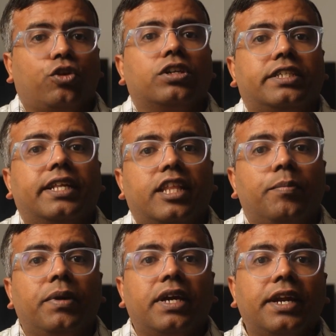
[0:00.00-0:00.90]
costing
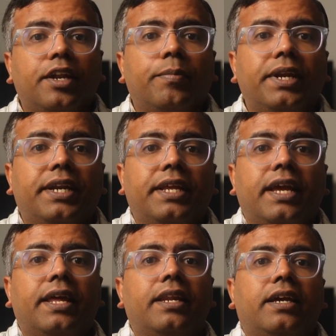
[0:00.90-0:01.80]
them credibility
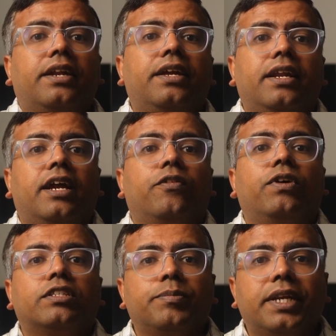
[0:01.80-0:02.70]
and career
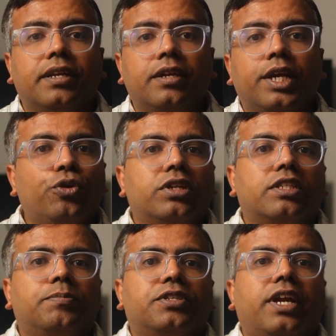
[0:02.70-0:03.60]
advancement. You are
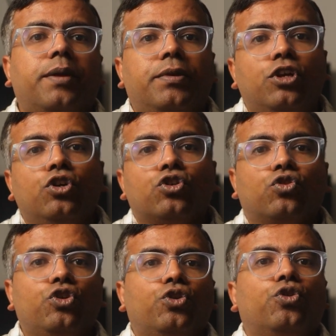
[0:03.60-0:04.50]
subscribed
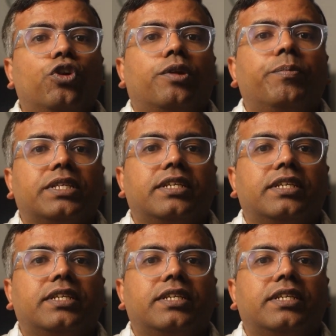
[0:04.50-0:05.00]
so you don't miss